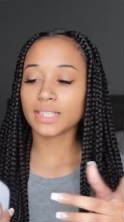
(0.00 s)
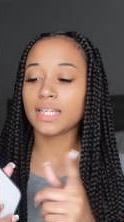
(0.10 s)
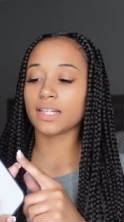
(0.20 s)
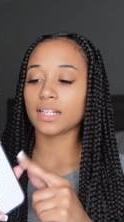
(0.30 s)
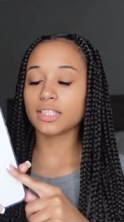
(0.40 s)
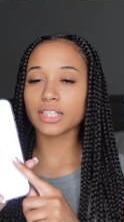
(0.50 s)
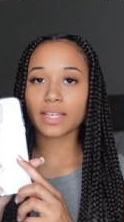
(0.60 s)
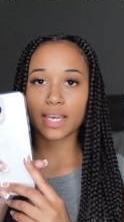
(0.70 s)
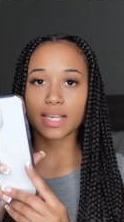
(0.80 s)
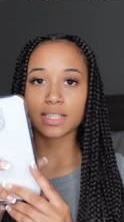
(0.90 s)
to get a clear
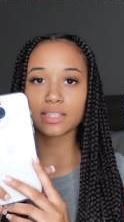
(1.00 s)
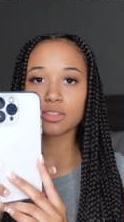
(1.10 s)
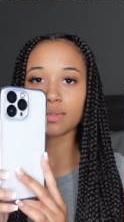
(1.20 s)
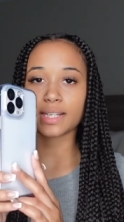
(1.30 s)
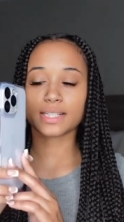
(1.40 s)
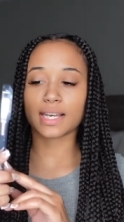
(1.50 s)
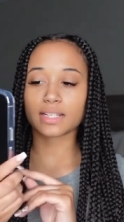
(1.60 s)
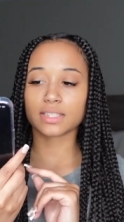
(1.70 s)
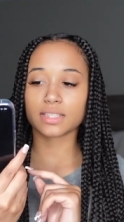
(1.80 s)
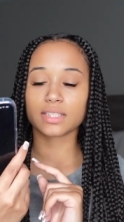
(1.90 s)
case so I could
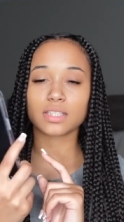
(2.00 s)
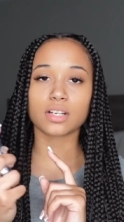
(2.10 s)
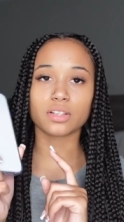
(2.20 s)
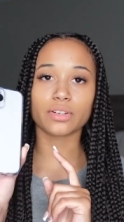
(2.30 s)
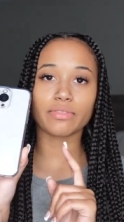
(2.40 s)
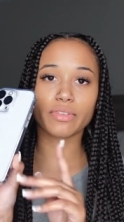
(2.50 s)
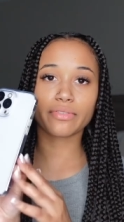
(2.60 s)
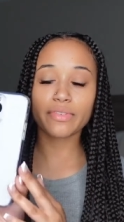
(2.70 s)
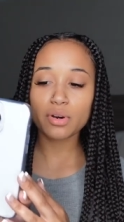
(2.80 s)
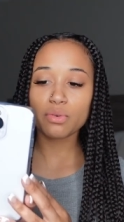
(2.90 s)
actually see the color of the
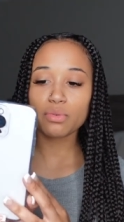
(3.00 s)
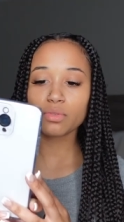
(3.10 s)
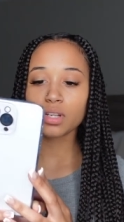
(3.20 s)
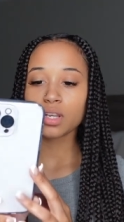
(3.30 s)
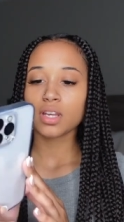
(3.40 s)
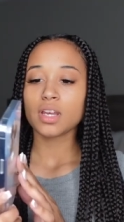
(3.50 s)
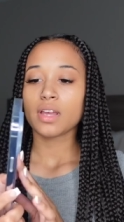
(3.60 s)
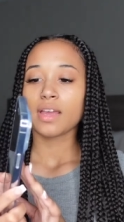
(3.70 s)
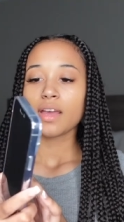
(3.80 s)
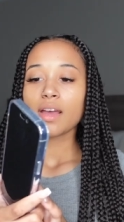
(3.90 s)
phone.
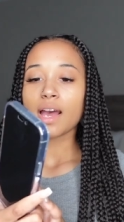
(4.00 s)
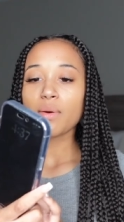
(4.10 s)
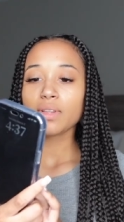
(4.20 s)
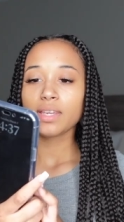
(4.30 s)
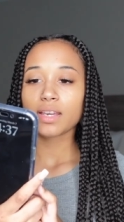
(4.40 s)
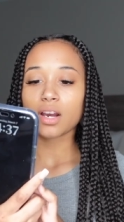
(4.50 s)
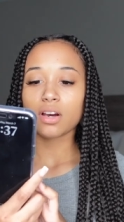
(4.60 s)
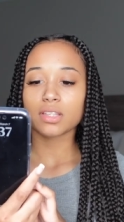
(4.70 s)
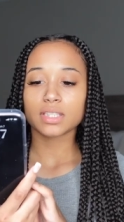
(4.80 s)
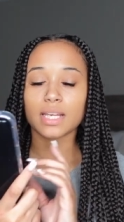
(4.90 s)
I will link all
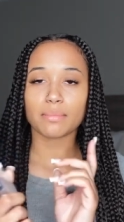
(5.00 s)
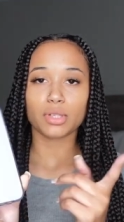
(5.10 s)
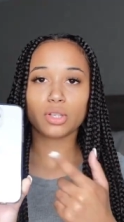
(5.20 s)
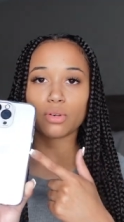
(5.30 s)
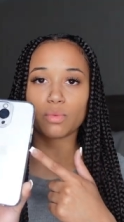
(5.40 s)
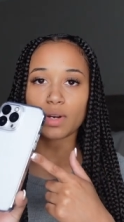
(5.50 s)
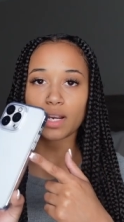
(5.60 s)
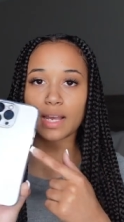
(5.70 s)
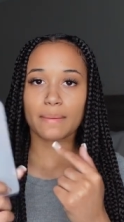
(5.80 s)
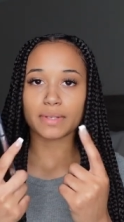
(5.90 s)
this down below where I
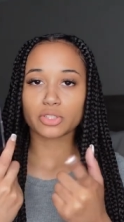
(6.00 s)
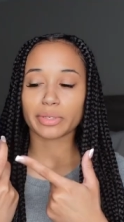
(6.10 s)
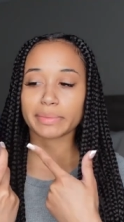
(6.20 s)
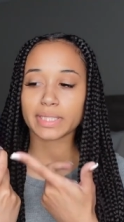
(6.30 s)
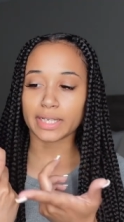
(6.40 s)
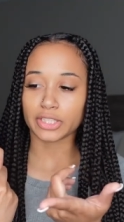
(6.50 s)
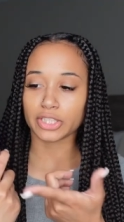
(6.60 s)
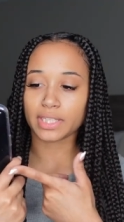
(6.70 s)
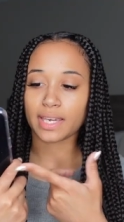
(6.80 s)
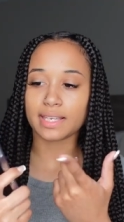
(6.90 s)
got my screen protector
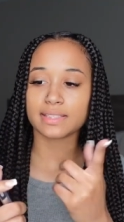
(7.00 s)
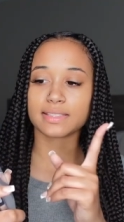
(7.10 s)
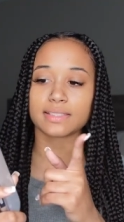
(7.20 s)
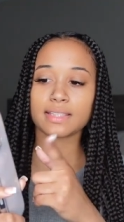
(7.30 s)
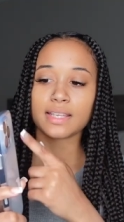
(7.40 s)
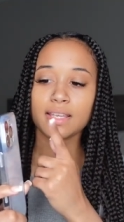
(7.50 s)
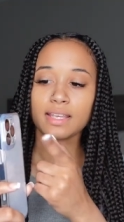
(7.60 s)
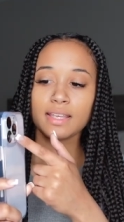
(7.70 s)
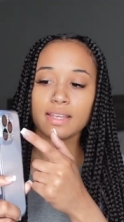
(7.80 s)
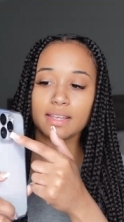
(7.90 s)
case
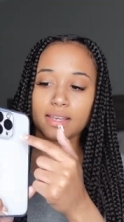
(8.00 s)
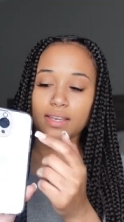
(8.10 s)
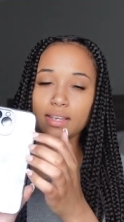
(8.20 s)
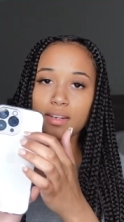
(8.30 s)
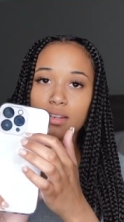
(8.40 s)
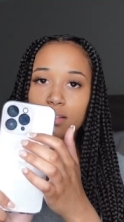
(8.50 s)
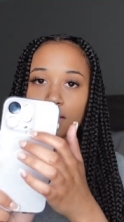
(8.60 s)
and